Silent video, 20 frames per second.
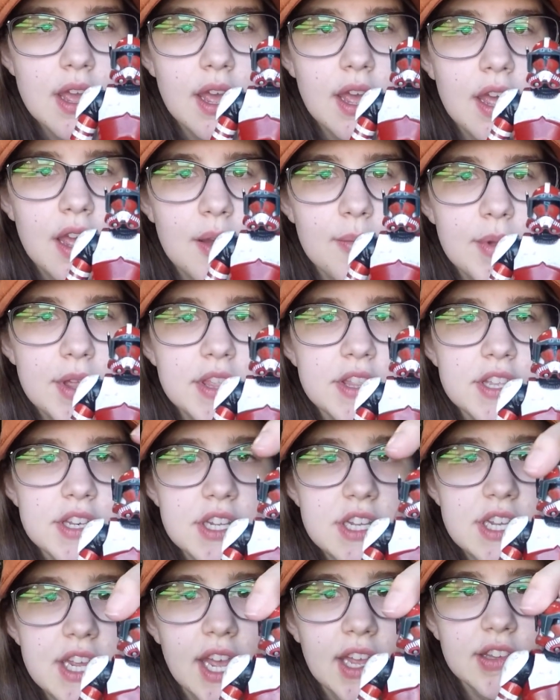And then
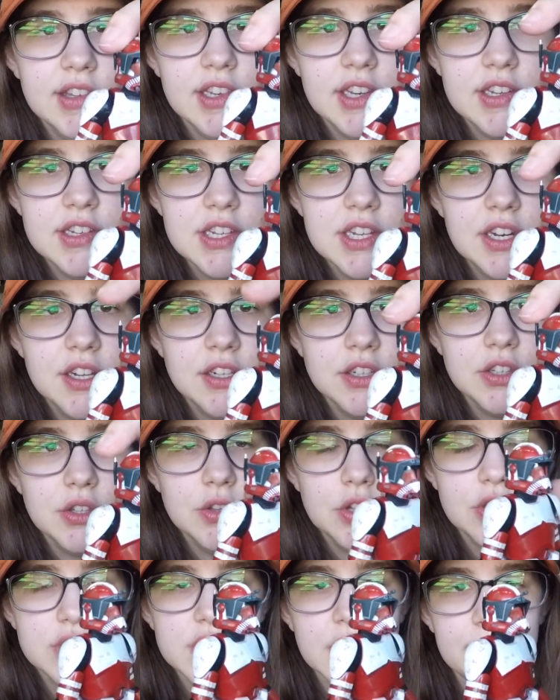he has an antenna,
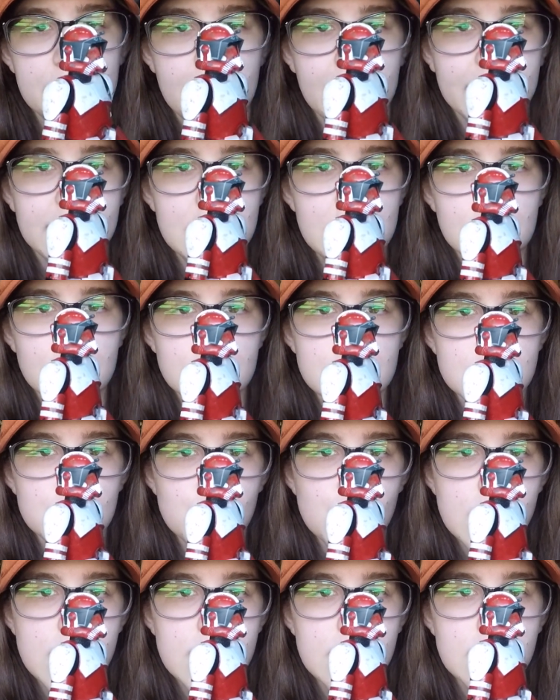looks like back here
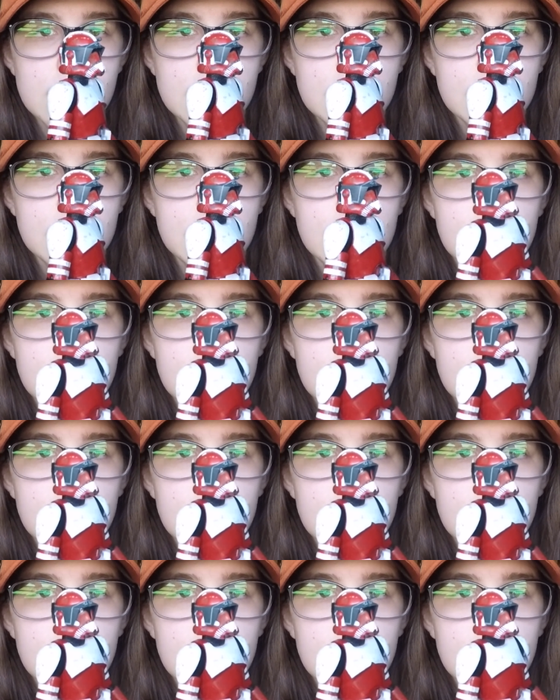as well.